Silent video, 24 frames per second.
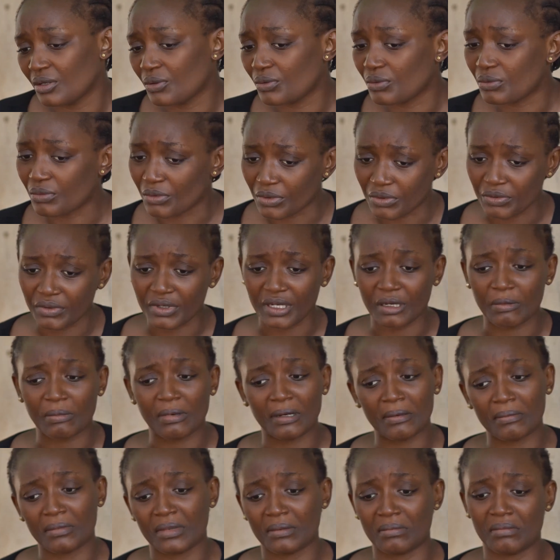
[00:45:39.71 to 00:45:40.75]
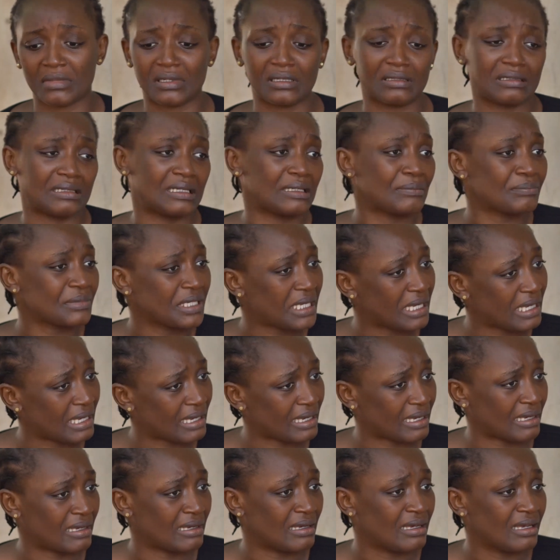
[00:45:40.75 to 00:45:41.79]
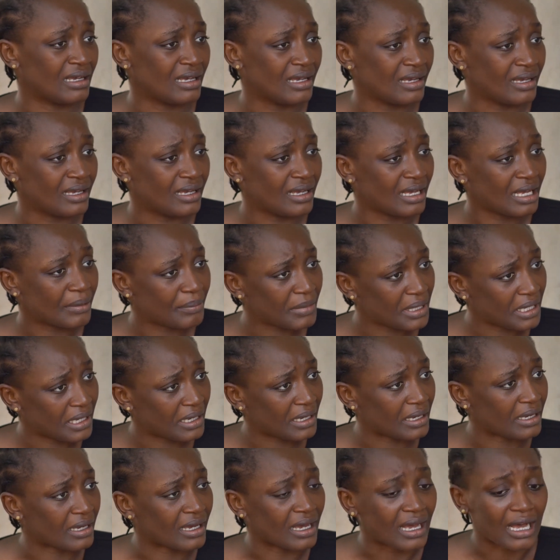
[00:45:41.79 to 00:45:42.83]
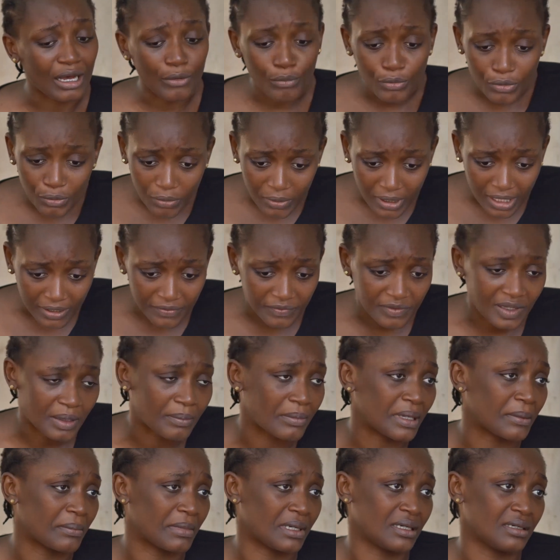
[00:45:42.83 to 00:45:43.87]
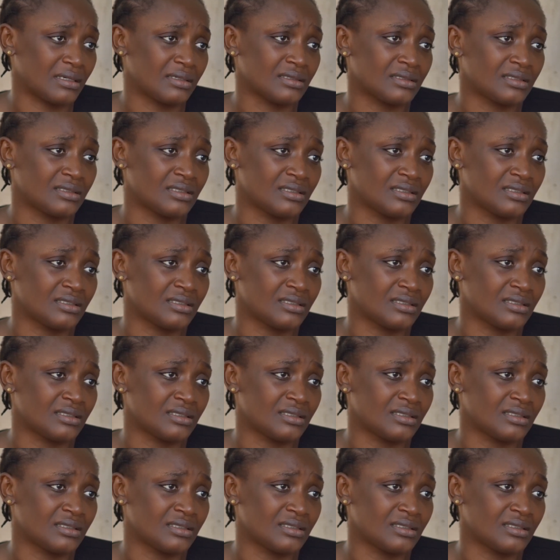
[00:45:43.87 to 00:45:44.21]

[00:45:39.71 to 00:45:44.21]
Don't worry about Mama. I'm here. I'm here. I will look after Mama.